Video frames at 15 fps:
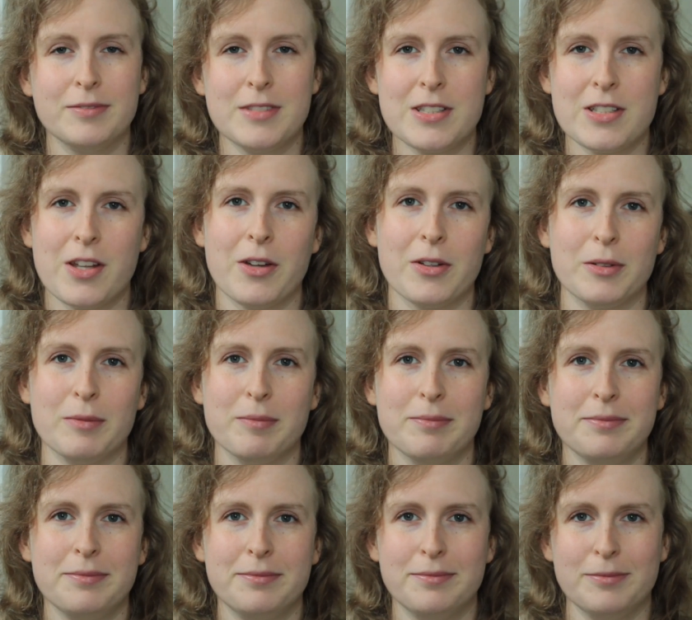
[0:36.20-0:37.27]
So,
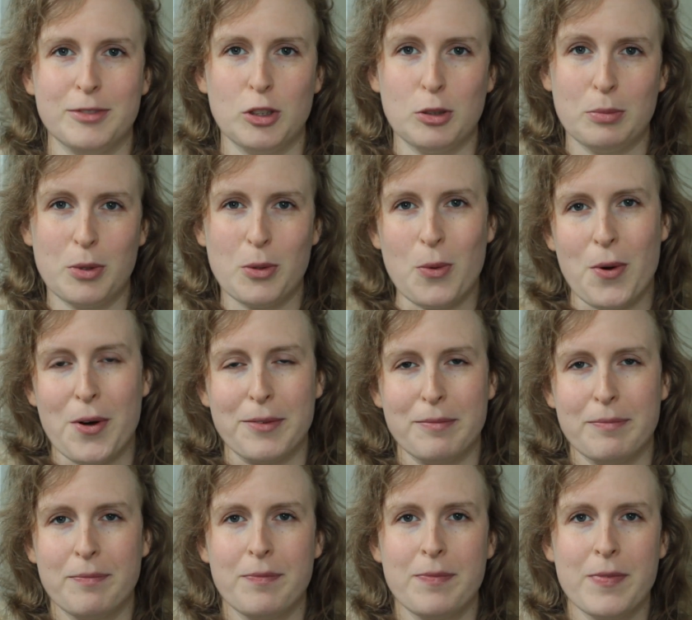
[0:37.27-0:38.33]
number 1.
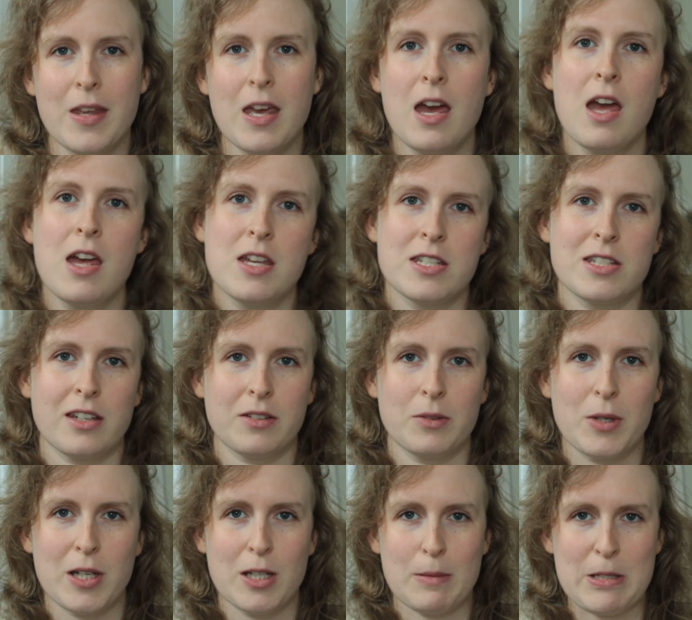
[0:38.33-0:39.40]
So
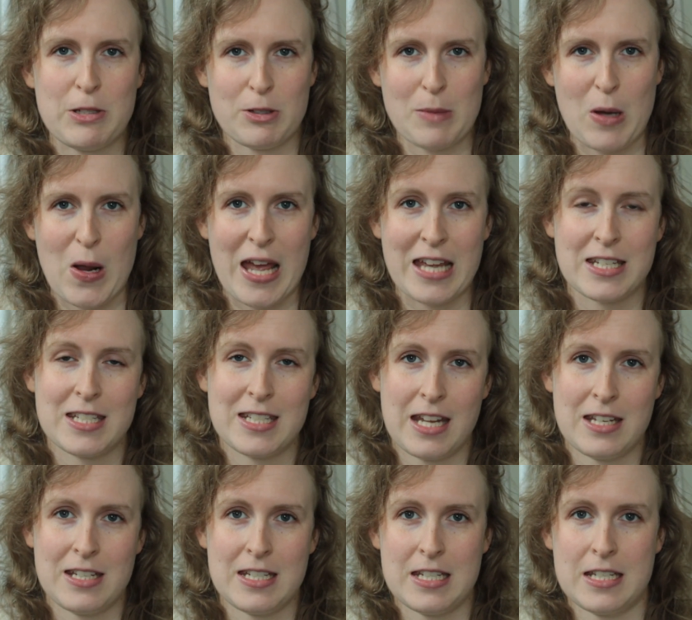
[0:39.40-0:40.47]
we're going to be talking about
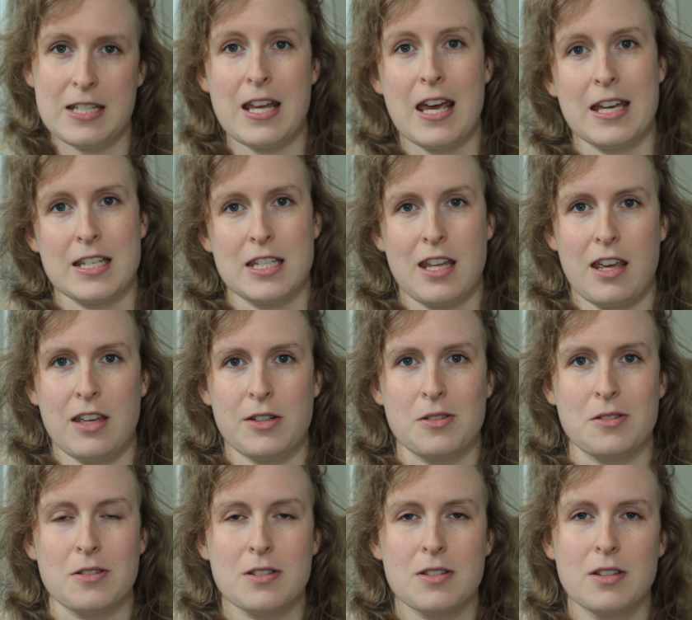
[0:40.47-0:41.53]
extended
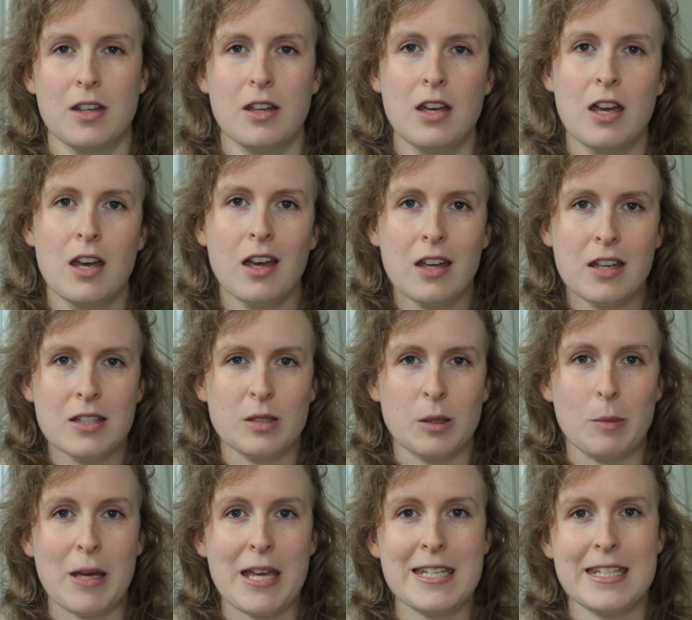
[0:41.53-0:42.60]
exhales. So
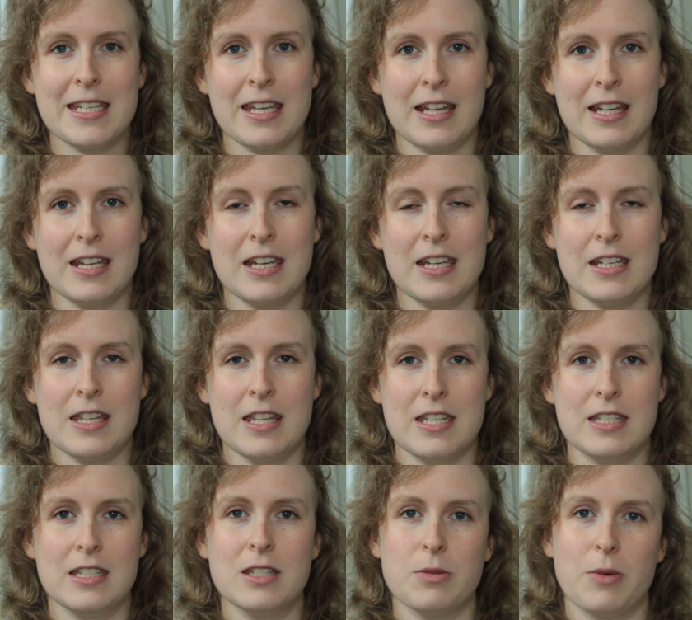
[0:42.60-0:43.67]
basically
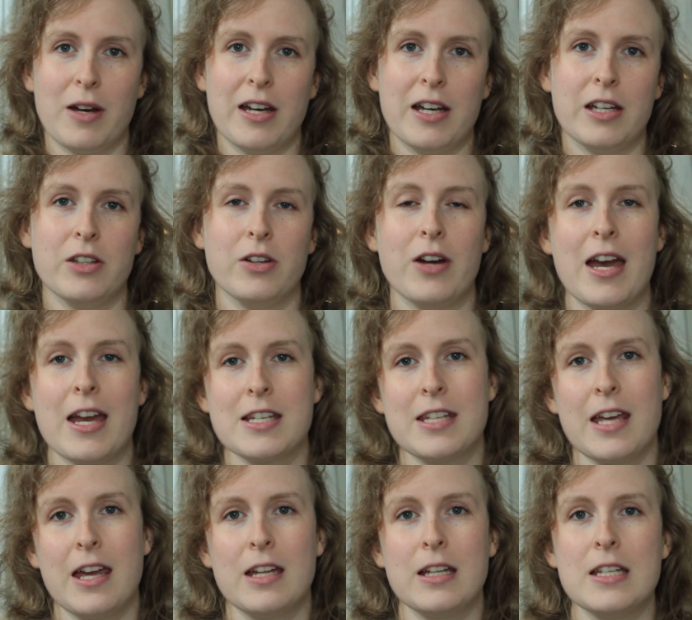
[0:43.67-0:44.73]
this is where your
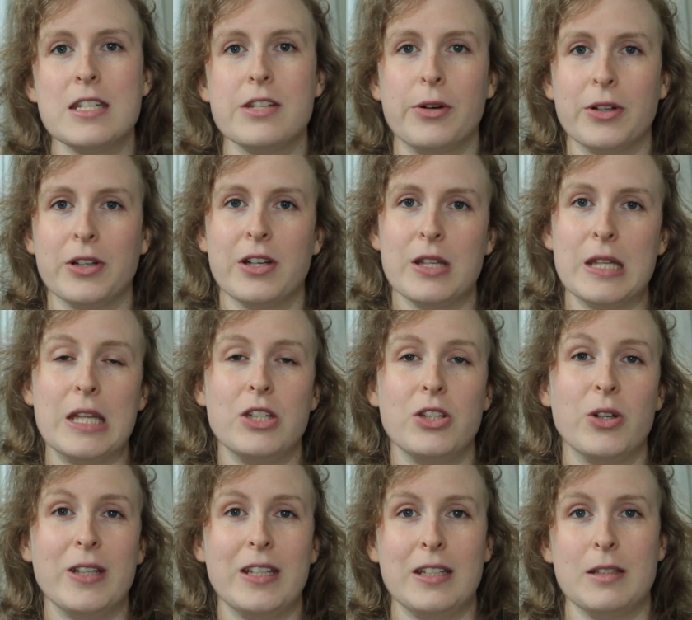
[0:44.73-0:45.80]
exhale is longer than
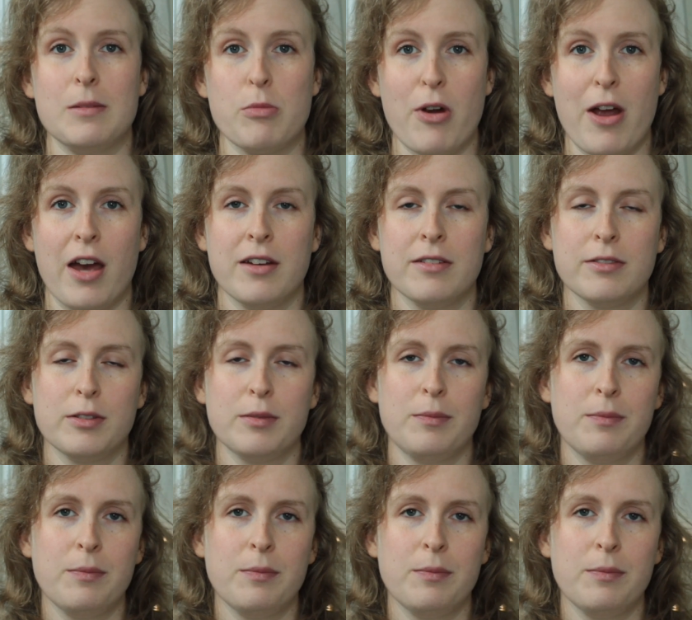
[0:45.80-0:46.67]
your in-breath.